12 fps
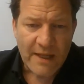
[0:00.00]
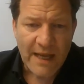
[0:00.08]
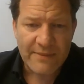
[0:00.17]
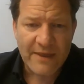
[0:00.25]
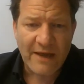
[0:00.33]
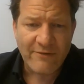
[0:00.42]

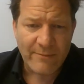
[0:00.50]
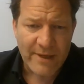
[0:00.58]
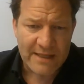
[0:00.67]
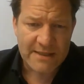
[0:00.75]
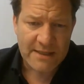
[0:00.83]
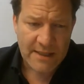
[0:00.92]
And the
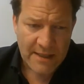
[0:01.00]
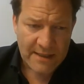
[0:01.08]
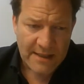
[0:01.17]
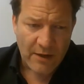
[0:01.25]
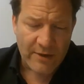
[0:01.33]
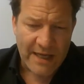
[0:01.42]
government
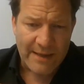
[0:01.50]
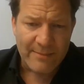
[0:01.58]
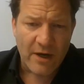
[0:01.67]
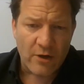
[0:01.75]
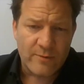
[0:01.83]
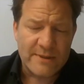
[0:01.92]
now came
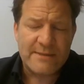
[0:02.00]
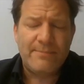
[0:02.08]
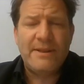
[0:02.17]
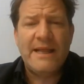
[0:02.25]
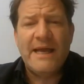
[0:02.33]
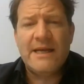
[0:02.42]
out with a
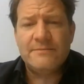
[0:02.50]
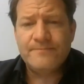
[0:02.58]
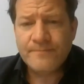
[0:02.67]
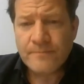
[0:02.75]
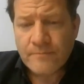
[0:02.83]
plan